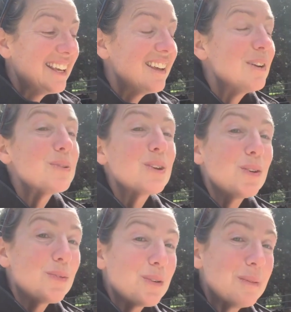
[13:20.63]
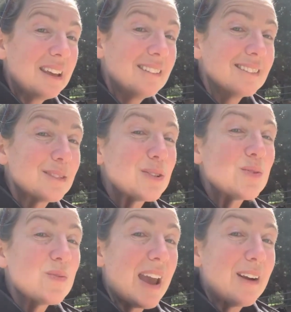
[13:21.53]
it was good for me. It was
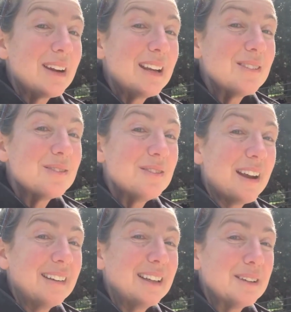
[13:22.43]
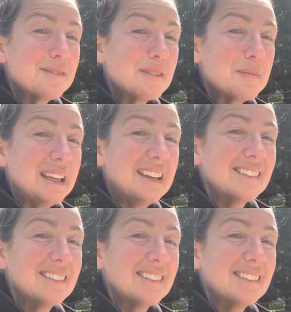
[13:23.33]
very, very good for me.